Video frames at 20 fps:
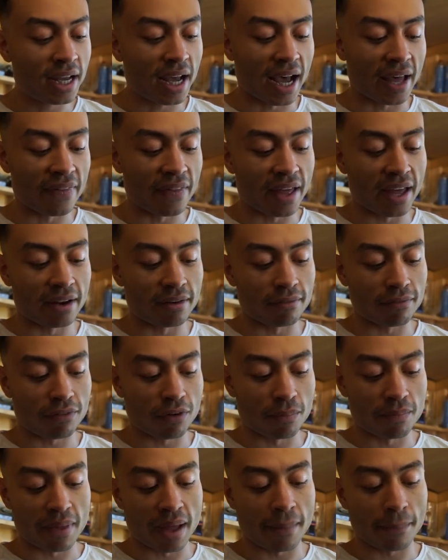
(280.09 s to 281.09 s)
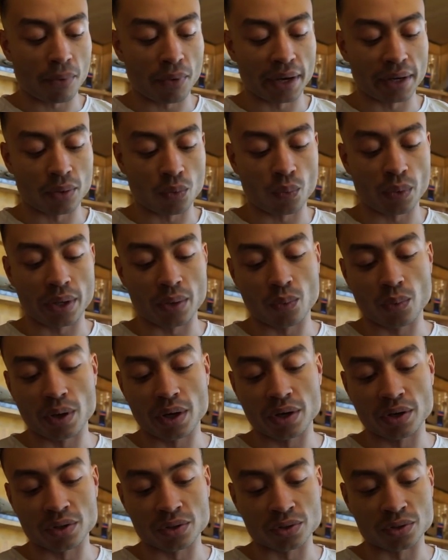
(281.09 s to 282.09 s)
and then from that point we
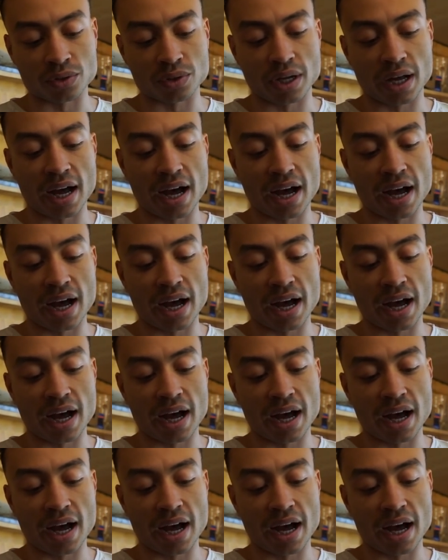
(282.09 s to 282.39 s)
will